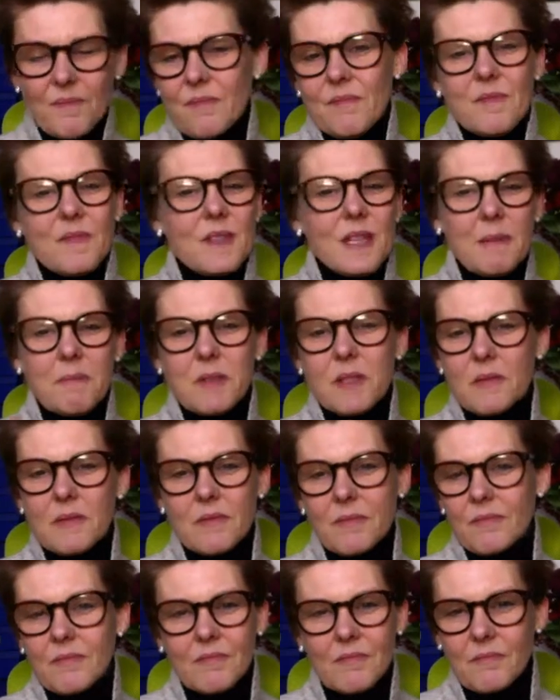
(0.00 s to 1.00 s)
seem to
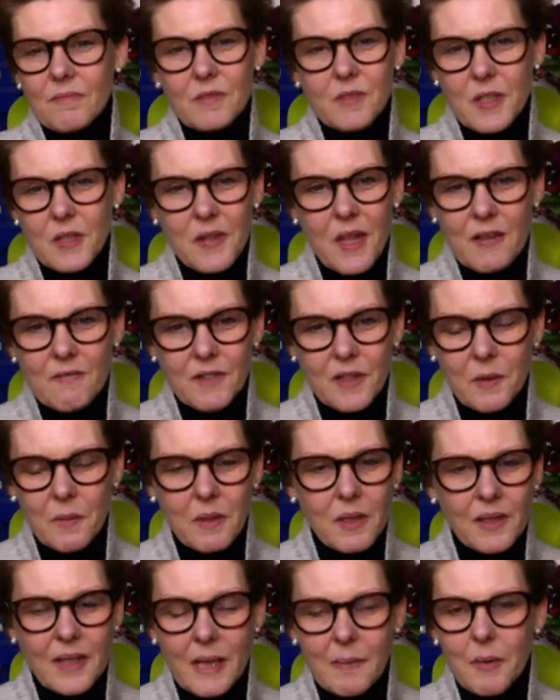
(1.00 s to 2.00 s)
do that very
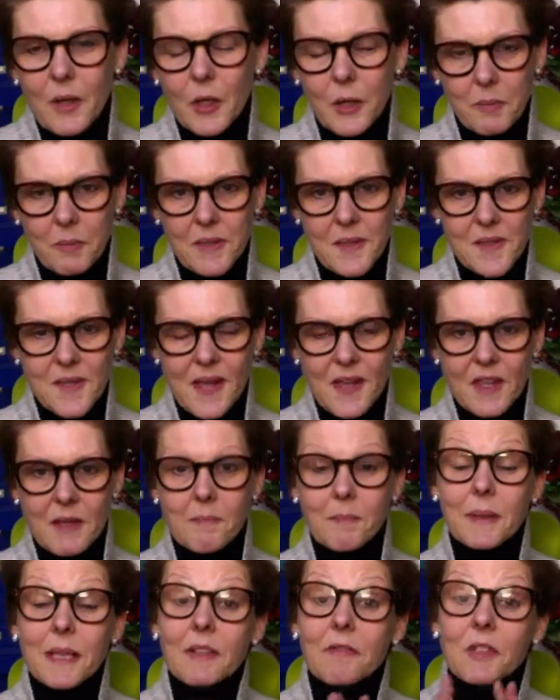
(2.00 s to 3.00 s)
well, and I'm hopeless at
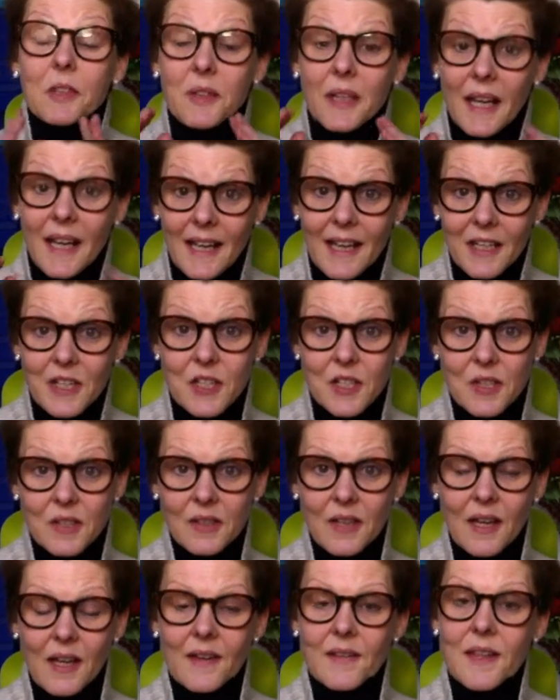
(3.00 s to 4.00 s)
them. But if you can do
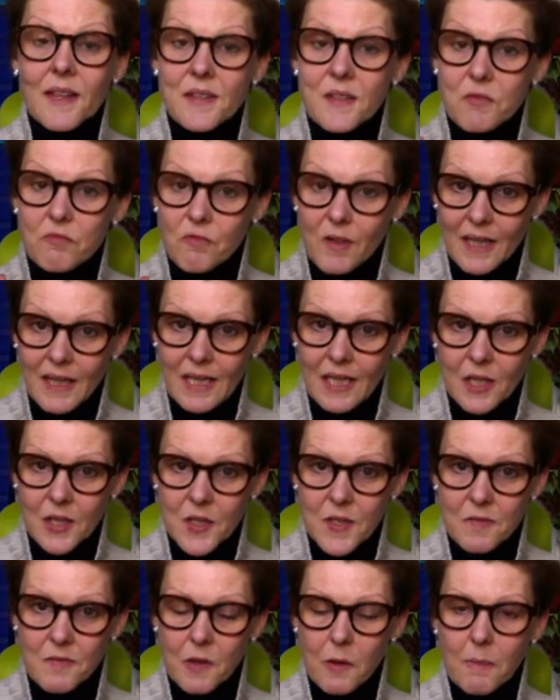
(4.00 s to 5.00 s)
that, that's really
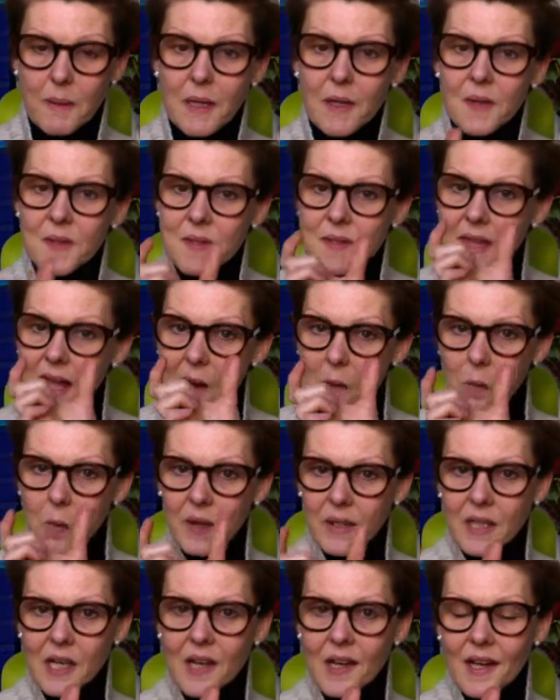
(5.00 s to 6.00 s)
useful, because that
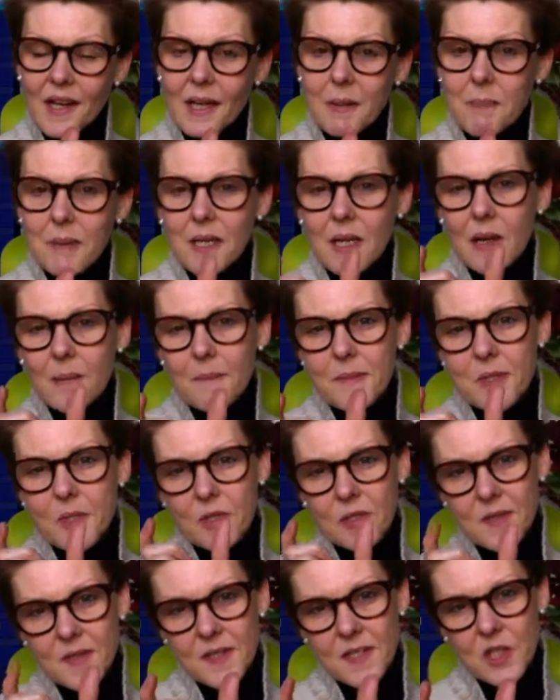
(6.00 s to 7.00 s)
one line becomes your
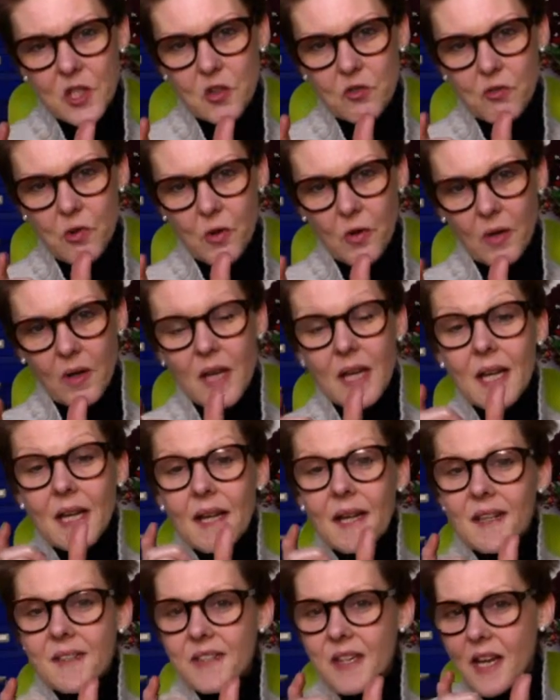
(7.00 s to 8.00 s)
decision rule
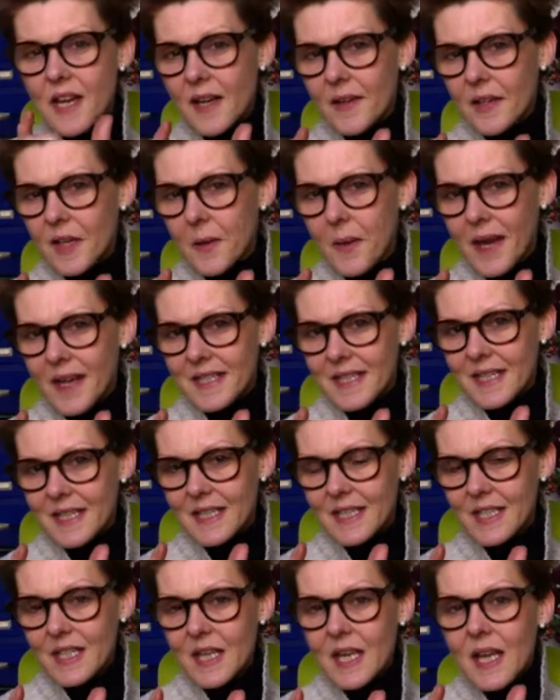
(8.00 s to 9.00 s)
as to how you
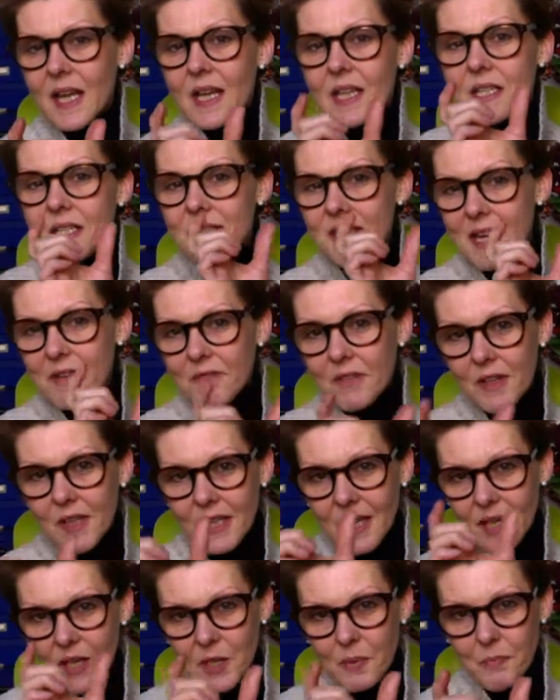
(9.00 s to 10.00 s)
edit. Does
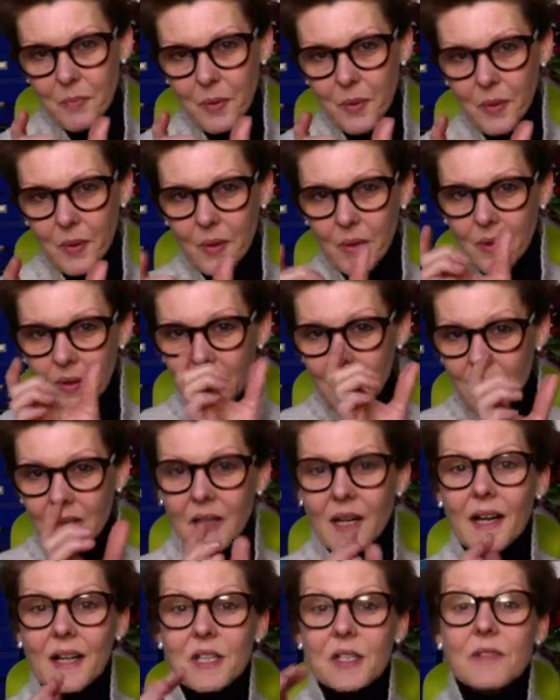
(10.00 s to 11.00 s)
everything in the book
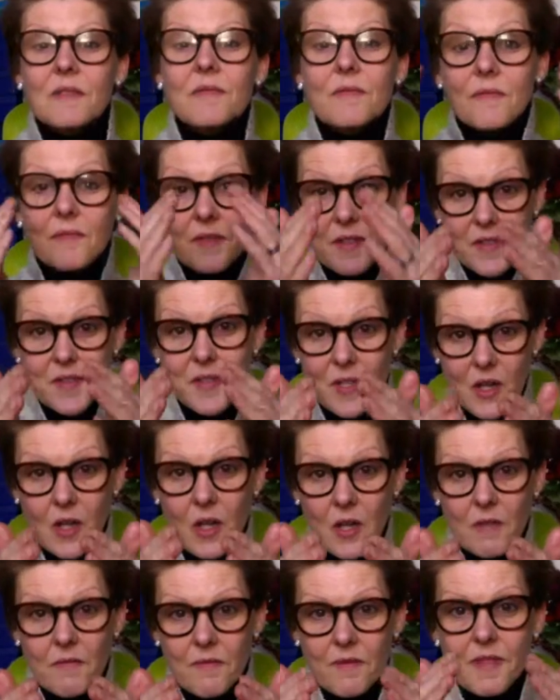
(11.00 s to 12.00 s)
kind of
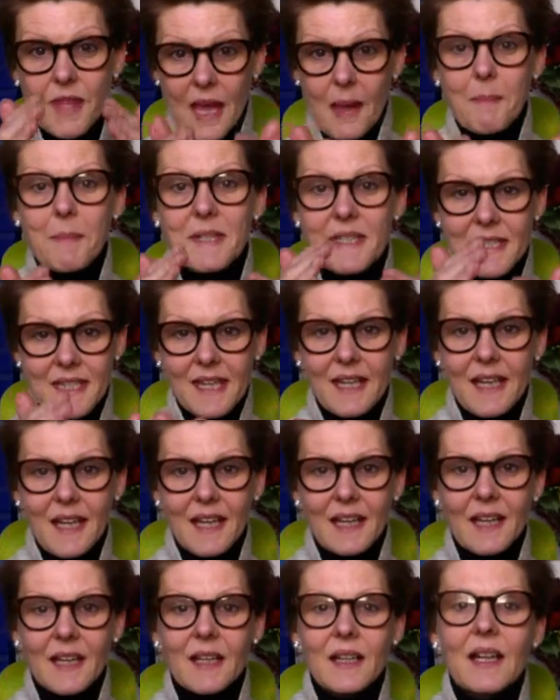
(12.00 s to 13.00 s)
serve that
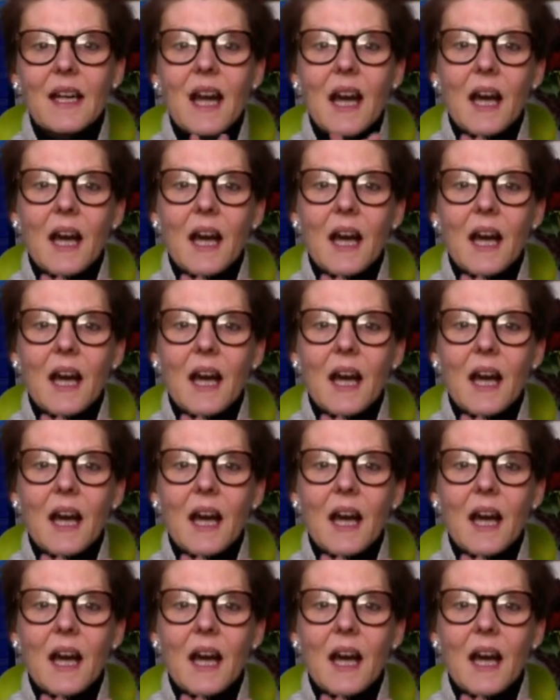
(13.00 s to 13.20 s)
particular